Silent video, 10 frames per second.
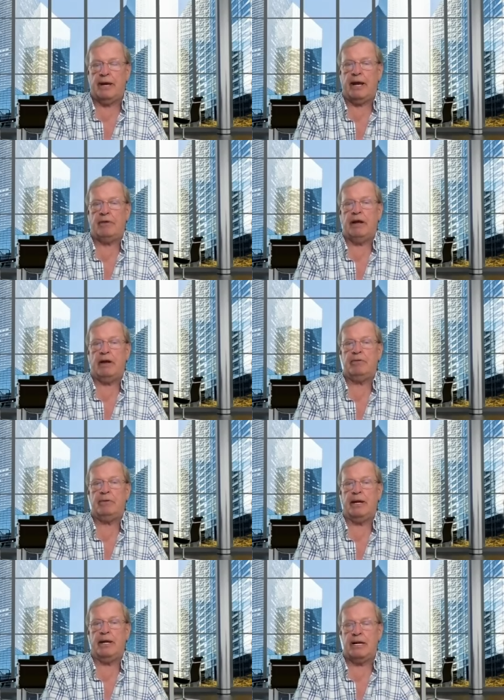and and
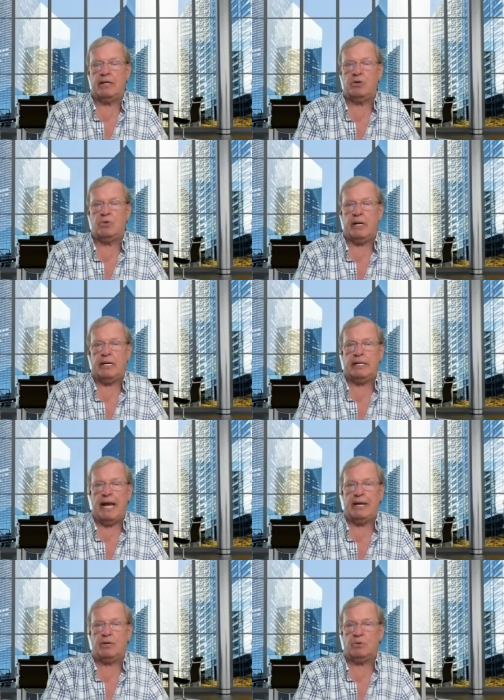and then creating
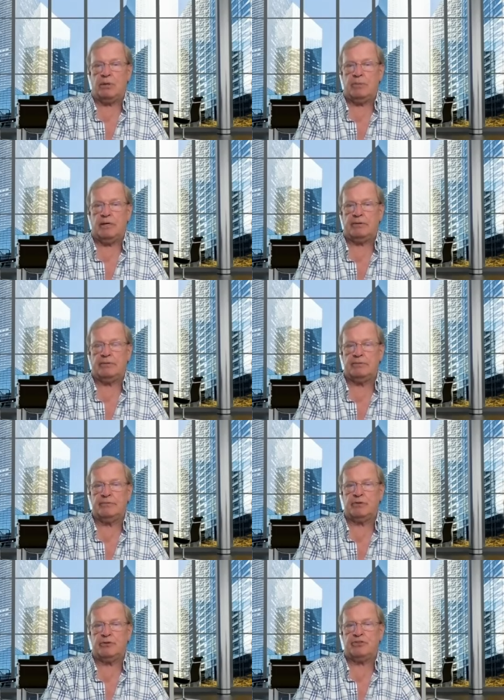that agreement
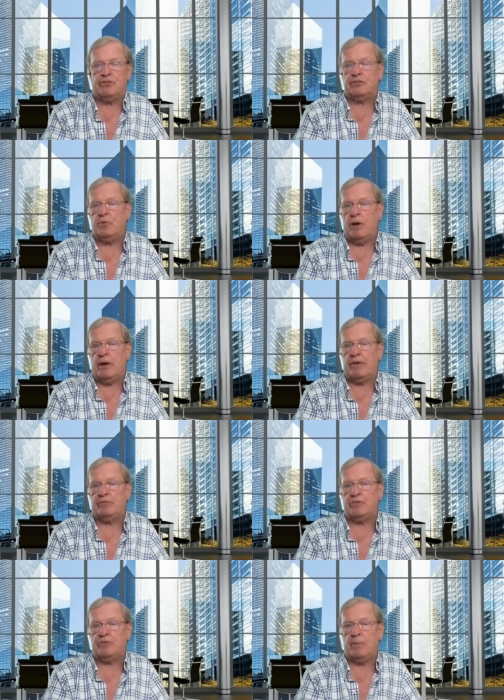versus going
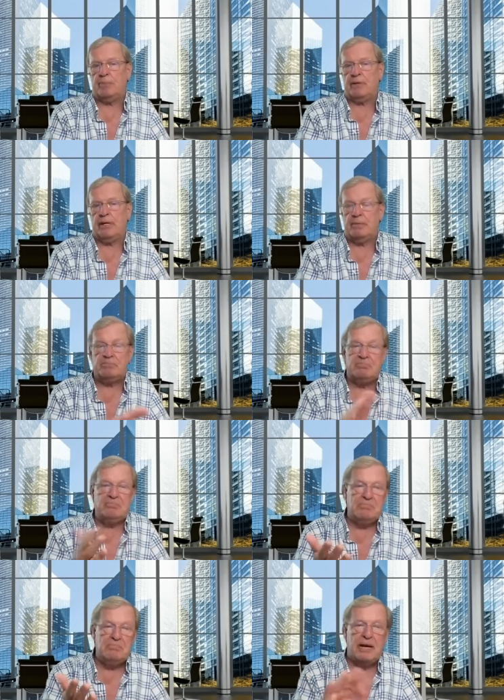after something that
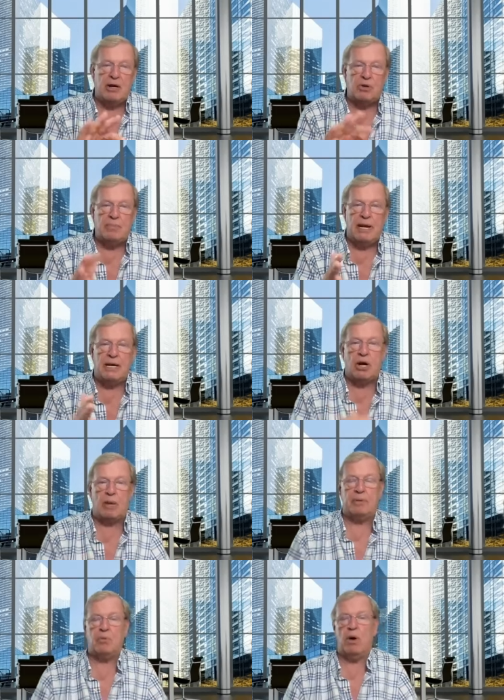may or may
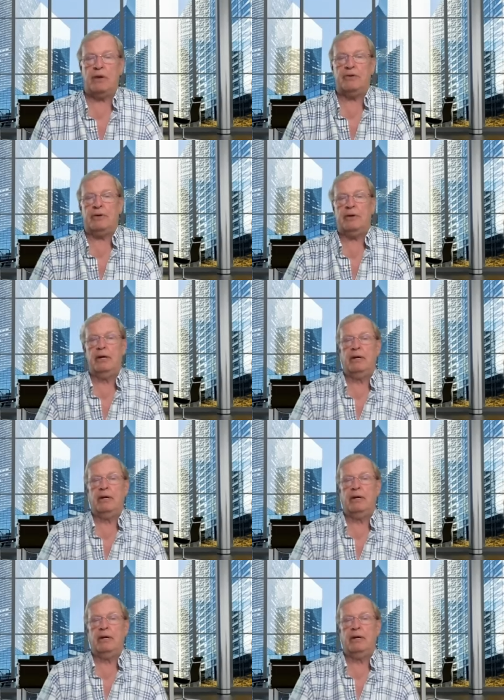not be wanted